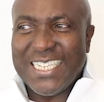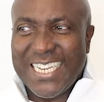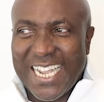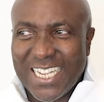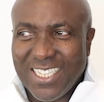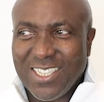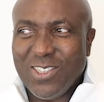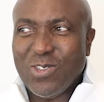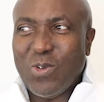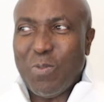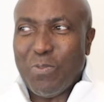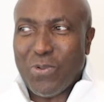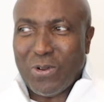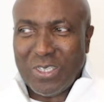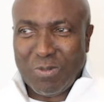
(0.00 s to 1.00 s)
debt to
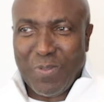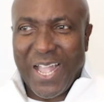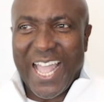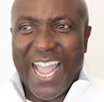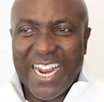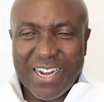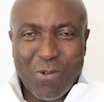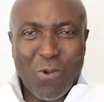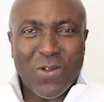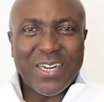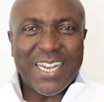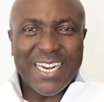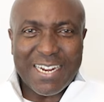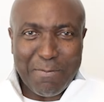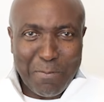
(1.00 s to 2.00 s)
prosper
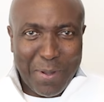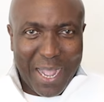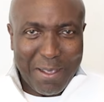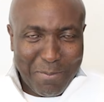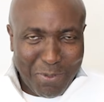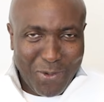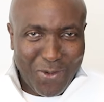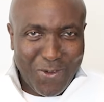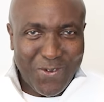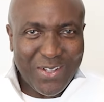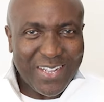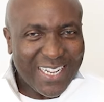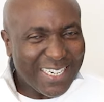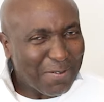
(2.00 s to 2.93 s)
anyone in the Bible?